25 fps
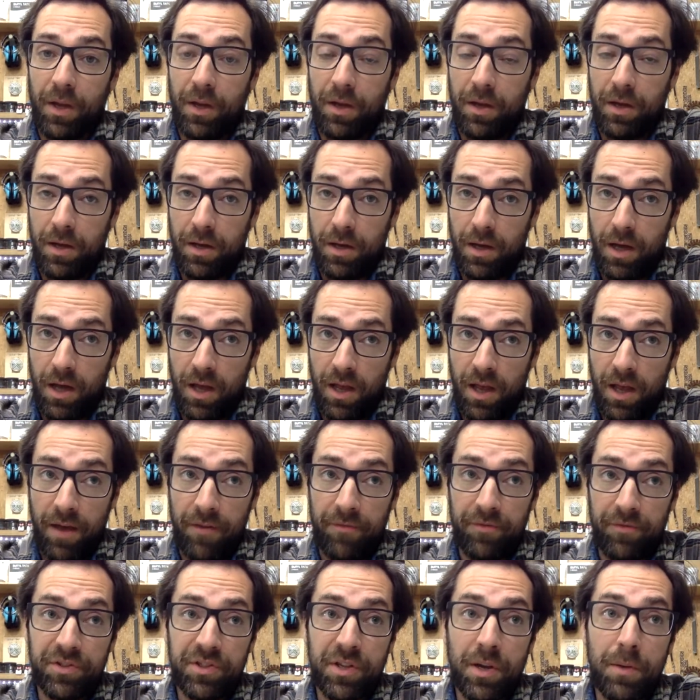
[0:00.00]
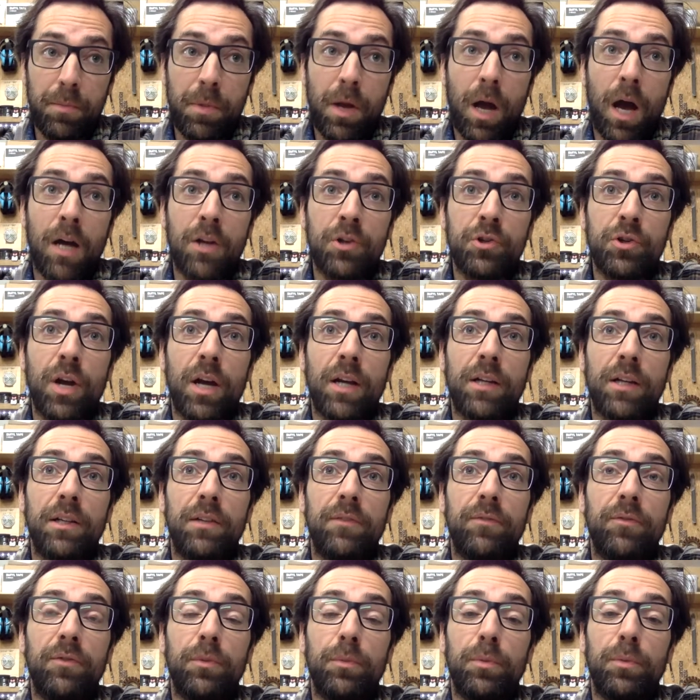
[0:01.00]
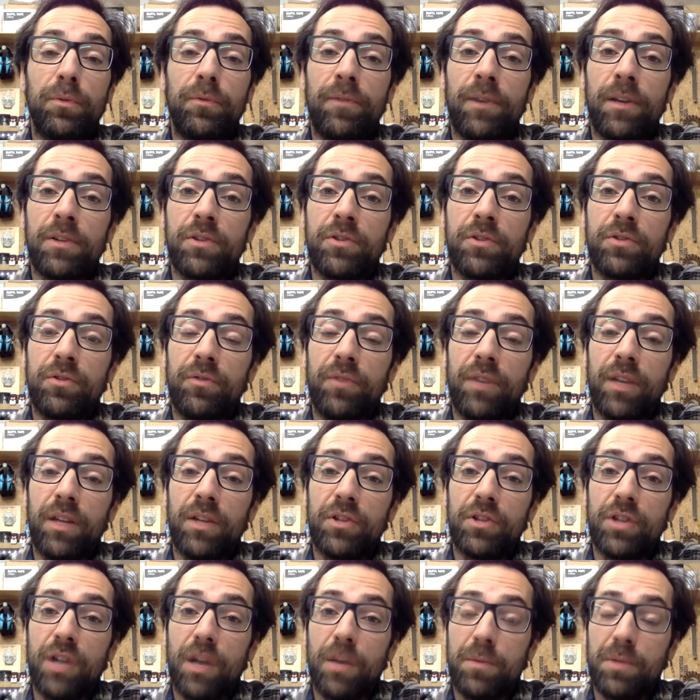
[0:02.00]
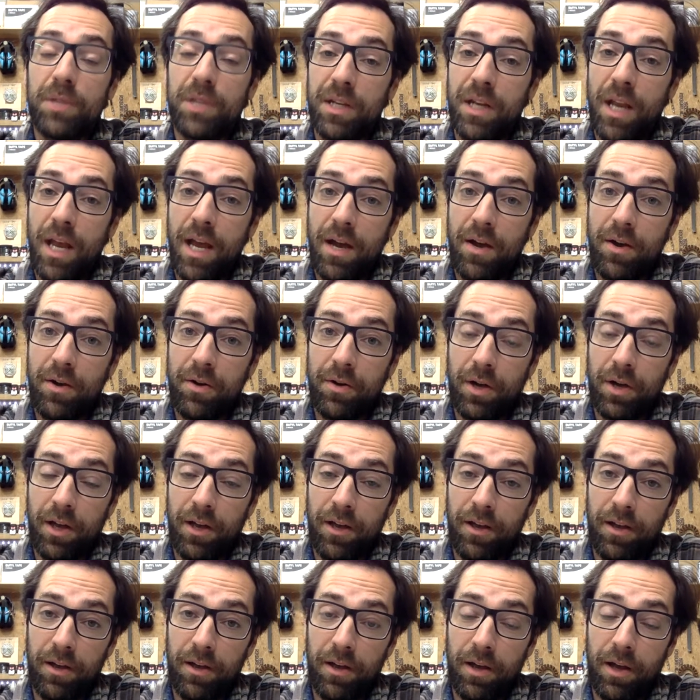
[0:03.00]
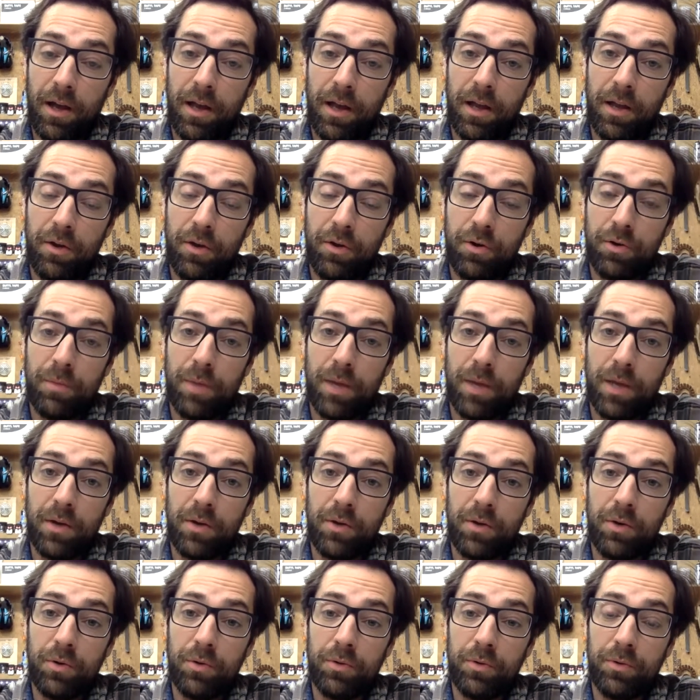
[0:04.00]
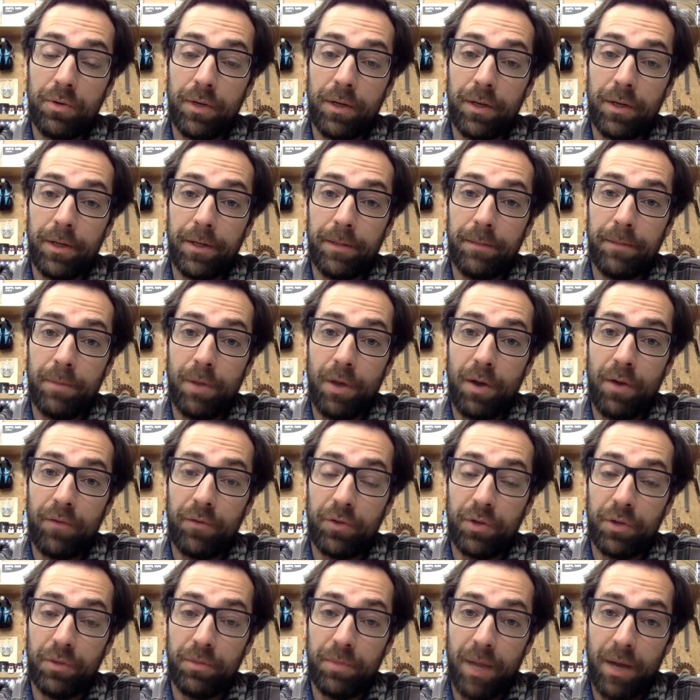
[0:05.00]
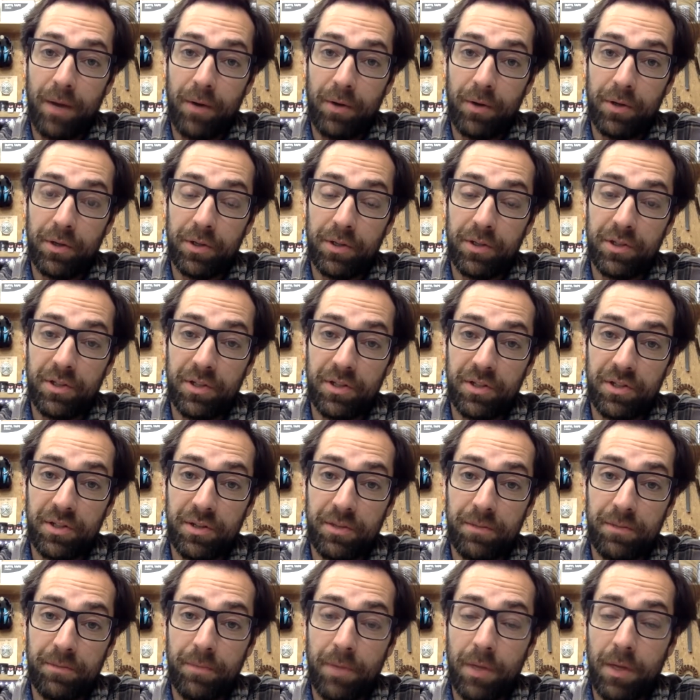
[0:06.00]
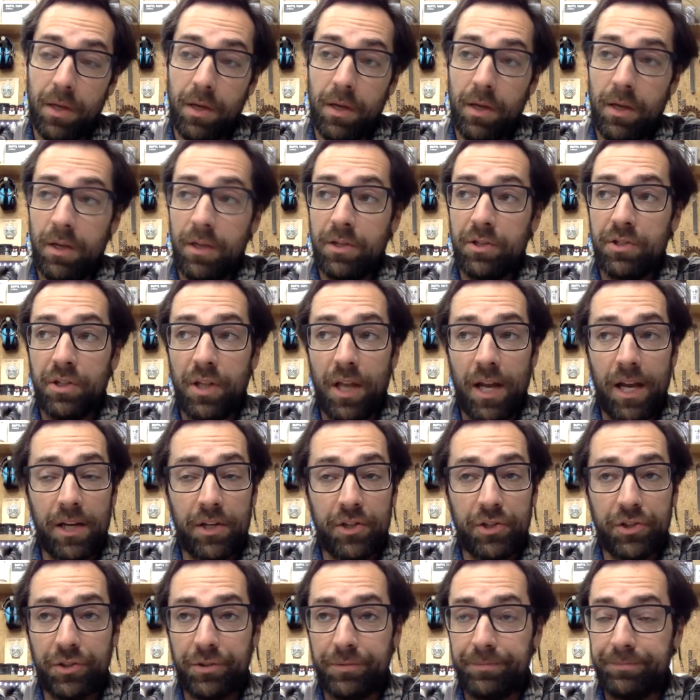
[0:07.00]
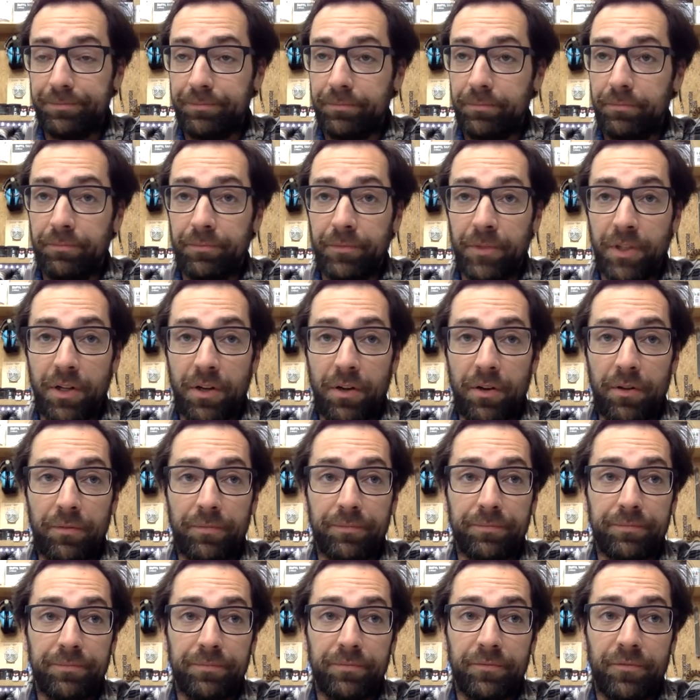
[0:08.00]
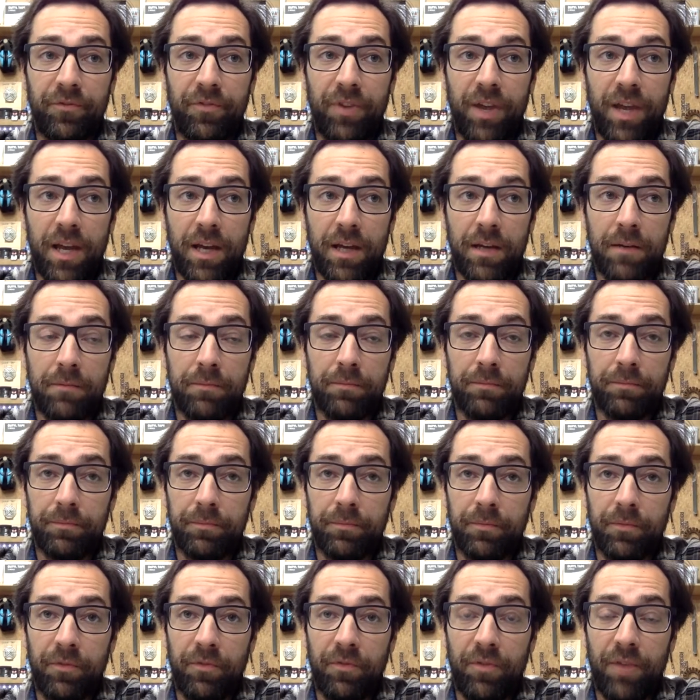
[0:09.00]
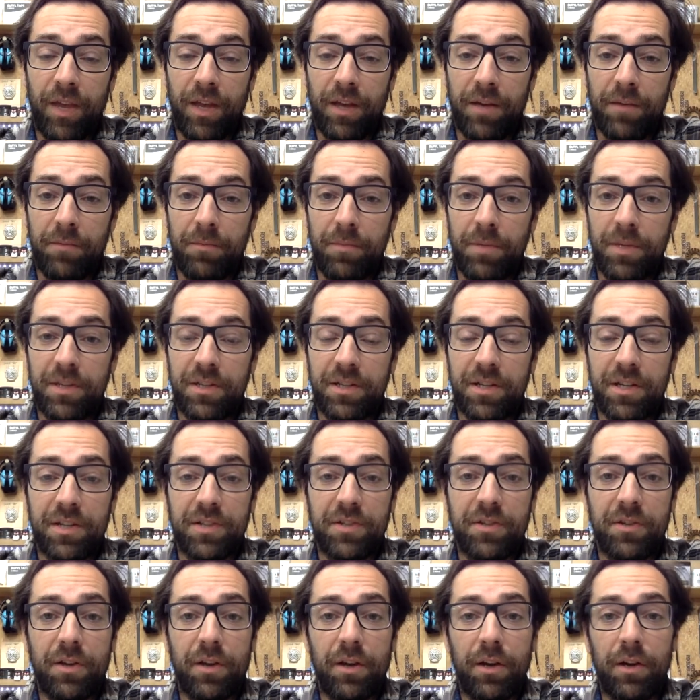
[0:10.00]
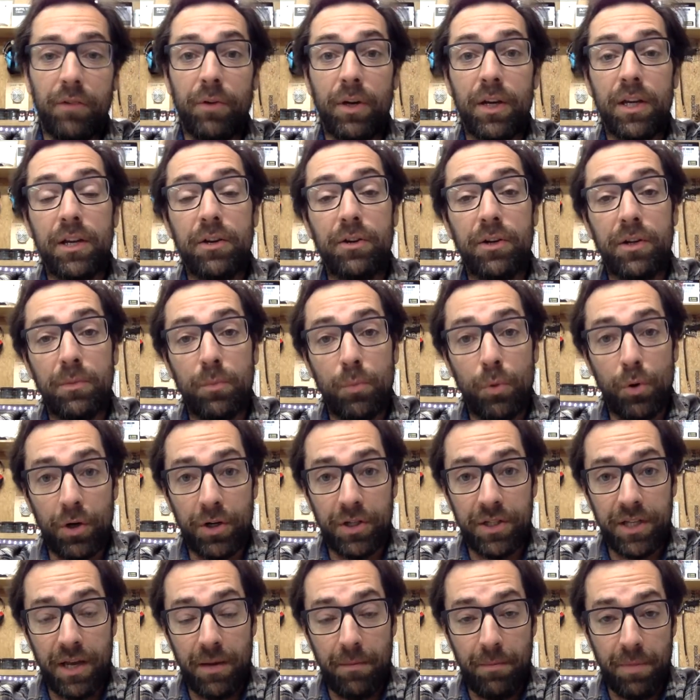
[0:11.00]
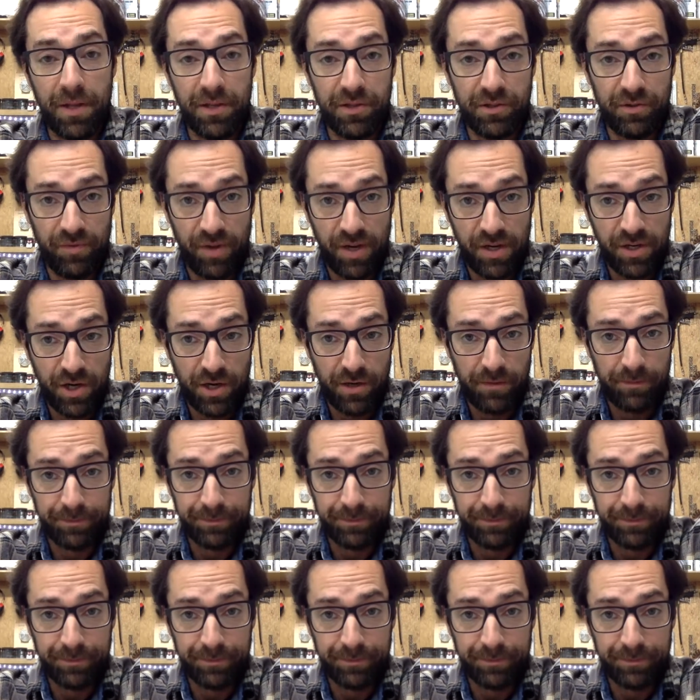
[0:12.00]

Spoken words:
I have subcontracted for professional van shops, and now I own my own off-grid power system slash van business right here in Morgantown, Pennsylvania.